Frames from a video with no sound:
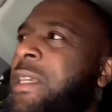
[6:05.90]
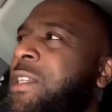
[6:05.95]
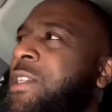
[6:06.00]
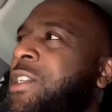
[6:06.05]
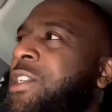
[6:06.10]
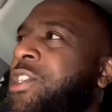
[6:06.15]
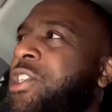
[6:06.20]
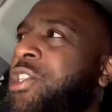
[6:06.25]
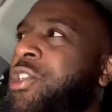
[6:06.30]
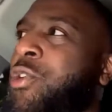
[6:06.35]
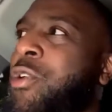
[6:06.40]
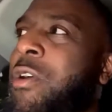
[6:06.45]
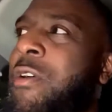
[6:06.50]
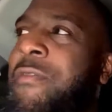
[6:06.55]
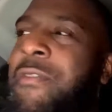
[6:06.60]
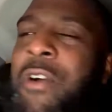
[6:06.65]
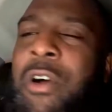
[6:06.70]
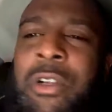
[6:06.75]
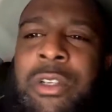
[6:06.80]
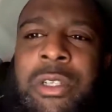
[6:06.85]
just short
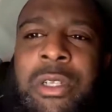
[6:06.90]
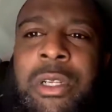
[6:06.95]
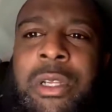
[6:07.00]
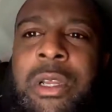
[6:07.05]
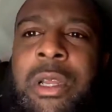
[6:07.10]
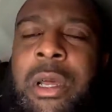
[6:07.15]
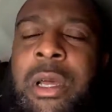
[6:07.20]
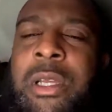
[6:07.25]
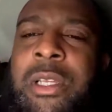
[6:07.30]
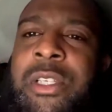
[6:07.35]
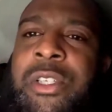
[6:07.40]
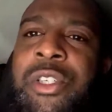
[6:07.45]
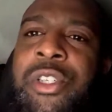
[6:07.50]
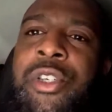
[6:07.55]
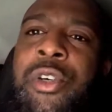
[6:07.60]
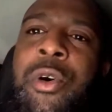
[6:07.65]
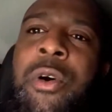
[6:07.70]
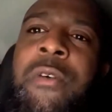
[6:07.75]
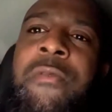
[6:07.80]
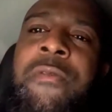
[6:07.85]

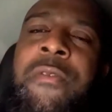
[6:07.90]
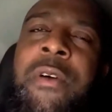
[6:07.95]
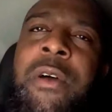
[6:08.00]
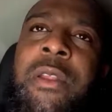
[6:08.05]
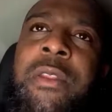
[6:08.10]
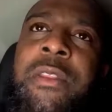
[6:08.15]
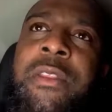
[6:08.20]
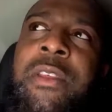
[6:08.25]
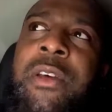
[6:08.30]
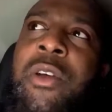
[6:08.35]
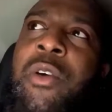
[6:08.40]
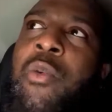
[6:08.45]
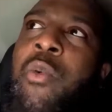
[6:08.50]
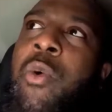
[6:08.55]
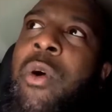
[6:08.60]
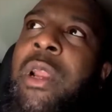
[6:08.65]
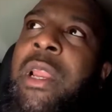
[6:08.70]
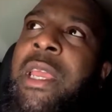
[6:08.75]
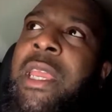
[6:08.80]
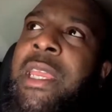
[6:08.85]
of the
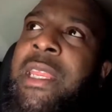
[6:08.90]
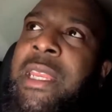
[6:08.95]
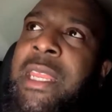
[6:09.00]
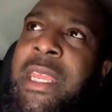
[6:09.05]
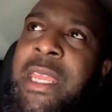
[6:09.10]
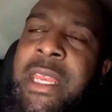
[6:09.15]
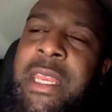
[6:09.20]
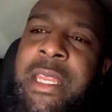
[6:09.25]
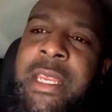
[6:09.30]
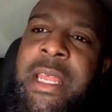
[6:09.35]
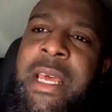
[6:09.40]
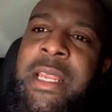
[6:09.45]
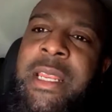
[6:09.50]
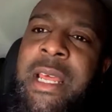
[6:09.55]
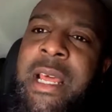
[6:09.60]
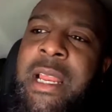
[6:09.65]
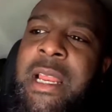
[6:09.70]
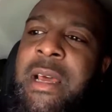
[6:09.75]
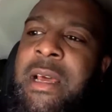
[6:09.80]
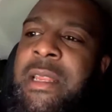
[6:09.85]
quality needed
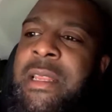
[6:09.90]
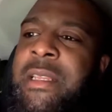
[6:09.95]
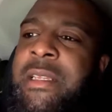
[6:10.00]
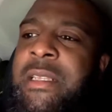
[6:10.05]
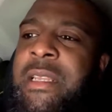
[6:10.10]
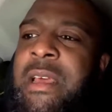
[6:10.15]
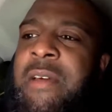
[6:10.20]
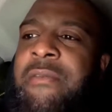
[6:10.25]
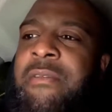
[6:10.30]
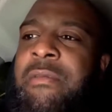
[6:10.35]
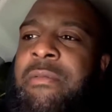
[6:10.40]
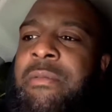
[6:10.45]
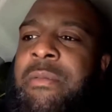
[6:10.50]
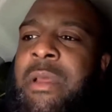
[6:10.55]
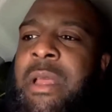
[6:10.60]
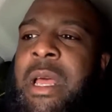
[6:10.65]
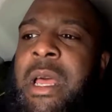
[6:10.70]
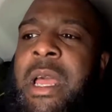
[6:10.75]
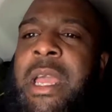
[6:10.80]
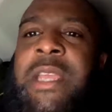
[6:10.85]
at this level.
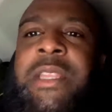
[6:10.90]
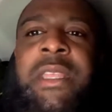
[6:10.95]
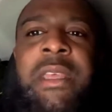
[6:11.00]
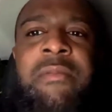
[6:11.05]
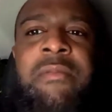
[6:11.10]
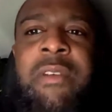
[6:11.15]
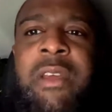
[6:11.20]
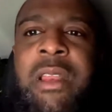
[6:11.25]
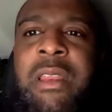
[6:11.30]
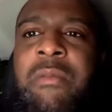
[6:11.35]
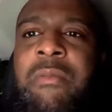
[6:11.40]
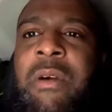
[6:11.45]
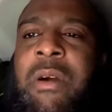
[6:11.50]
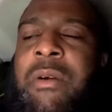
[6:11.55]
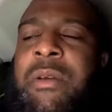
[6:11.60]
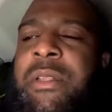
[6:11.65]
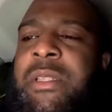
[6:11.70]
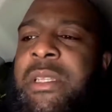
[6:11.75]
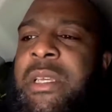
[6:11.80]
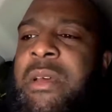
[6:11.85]
He did really
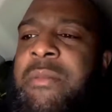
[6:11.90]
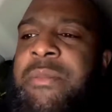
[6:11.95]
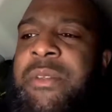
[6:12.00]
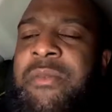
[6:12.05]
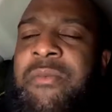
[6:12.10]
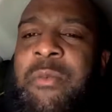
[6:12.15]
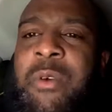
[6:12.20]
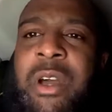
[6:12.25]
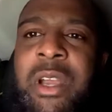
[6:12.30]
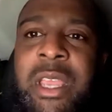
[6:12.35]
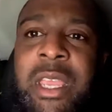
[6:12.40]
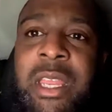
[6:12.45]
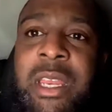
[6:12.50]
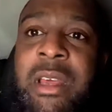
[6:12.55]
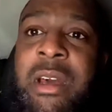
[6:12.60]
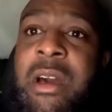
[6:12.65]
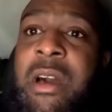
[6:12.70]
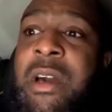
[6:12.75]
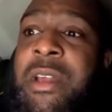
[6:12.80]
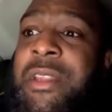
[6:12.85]
well in terms of working
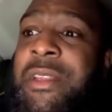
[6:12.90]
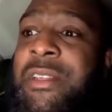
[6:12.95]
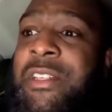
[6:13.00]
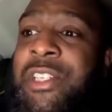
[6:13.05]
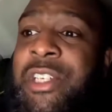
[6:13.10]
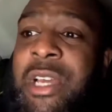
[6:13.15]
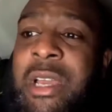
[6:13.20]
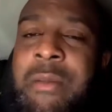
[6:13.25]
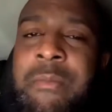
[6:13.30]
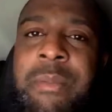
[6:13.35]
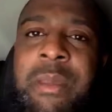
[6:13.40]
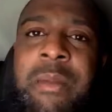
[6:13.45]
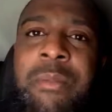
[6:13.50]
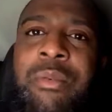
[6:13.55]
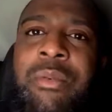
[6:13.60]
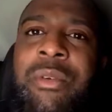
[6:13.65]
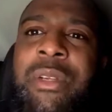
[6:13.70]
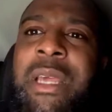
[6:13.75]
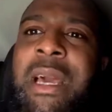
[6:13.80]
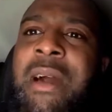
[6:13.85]
hard and shutting
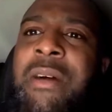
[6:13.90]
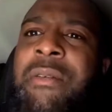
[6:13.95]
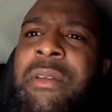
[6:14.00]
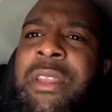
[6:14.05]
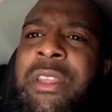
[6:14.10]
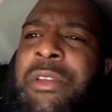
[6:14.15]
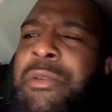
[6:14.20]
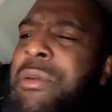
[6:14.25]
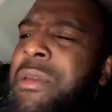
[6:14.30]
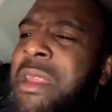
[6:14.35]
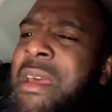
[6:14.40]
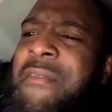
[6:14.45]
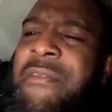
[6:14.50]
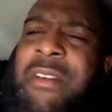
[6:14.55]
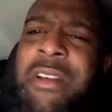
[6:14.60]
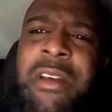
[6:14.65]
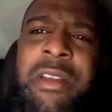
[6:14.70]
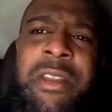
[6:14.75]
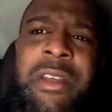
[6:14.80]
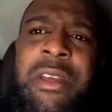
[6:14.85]
people down. You're
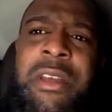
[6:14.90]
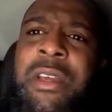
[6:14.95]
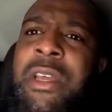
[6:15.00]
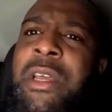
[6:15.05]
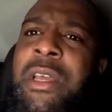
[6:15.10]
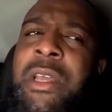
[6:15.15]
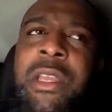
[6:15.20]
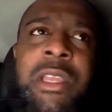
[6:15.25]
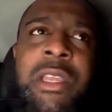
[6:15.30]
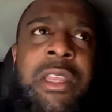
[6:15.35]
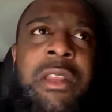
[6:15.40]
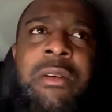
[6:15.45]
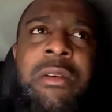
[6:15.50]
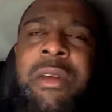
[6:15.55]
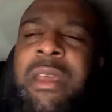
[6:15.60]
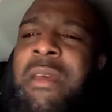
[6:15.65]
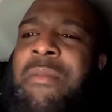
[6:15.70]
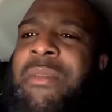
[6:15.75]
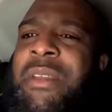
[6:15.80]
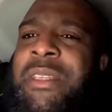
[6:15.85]
never gonna,
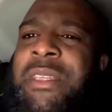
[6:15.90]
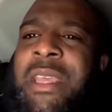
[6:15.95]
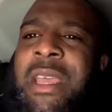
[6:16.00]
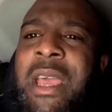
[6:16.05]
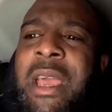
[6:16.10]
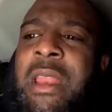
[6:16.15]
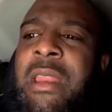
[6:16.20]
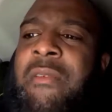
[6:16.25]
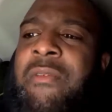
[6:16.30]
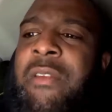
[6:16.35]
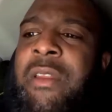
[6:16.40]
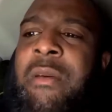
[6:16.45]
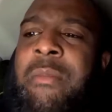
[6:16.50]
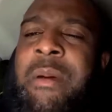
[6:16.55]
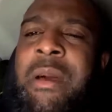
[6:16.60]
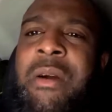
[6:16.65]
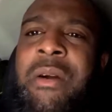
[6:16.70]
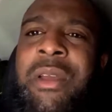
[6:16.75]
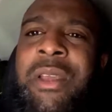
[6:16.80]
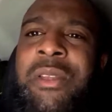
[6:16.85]
hear me say anything
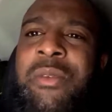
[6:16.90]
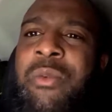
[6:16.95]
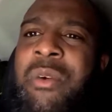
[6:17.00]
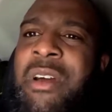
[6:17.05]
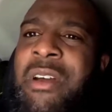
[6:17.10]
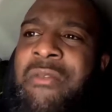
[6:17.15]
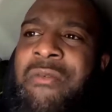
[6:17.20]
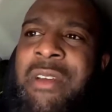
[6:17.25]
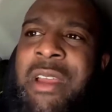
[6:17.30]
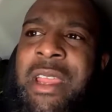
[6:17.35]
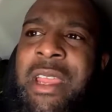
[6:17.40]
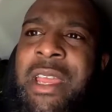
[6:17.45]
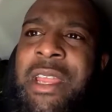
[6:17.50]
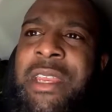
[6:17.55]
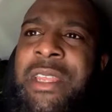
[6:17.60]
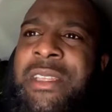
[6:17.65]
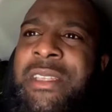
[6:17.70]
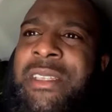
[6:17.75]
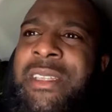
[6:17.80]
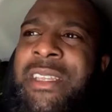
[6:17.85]
about his work rate
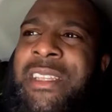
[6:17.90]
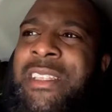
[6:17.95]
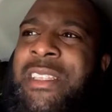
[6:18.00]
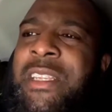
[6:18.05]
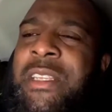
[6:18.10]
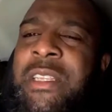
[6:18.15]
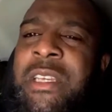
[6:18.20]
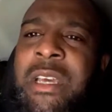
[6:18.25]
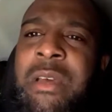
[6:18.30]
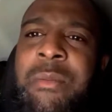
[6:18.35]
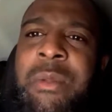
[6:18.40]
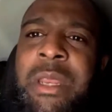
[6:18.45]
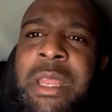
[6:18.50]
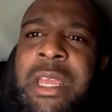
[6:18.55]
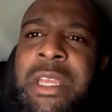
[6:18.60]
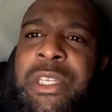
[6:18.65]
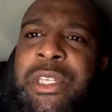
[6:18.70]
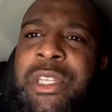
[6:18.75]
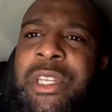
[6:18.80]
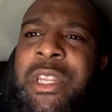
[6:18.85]
and his
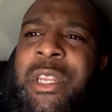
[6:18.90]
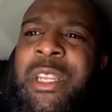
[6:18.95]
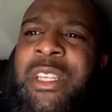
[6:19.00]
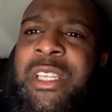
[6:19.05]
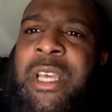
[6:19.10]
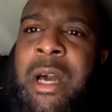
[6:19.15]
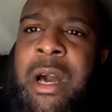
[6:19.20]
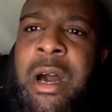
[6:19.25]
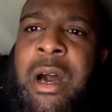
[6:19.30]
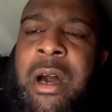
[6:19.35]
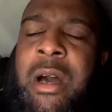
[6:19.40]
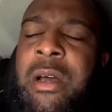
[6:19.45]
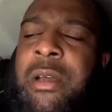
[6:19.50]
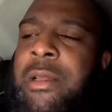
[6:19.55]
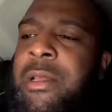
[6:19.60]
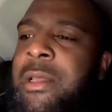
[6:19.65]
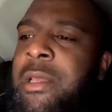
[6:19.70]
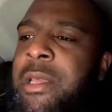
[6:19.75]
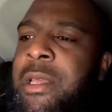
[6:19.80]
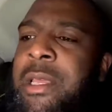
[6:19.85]
determination and his heart.
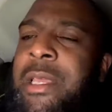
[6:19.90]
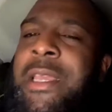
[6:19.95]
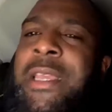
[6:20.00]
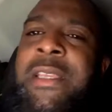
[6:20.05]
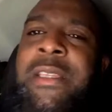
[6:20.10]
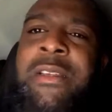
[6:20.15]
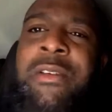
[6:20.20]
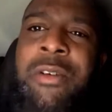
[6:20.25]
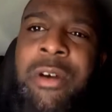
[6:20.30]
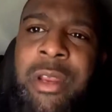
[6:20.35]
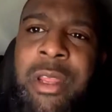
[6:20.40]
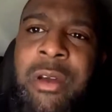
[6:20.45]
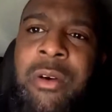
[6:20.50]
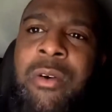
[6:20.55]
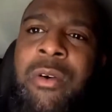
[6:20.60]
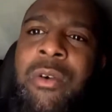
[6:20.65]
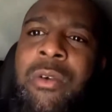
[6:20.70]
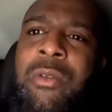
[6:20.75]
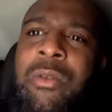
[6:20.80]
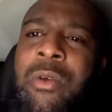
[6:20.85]
He's got it
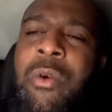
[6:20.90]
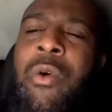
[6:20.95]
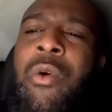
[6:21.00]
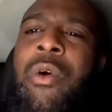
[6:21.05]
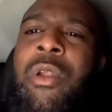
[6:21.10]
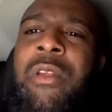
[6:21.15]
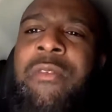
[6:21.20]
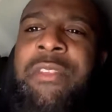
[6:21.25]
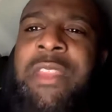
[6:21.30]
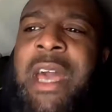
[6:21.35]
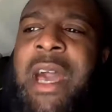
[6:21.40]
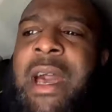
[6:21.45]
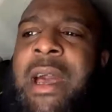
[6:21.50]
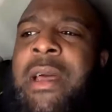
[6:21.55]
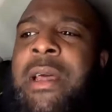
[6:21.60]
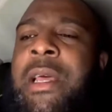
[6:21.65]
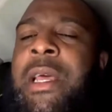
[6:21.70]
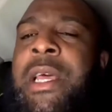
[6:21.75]
all of that.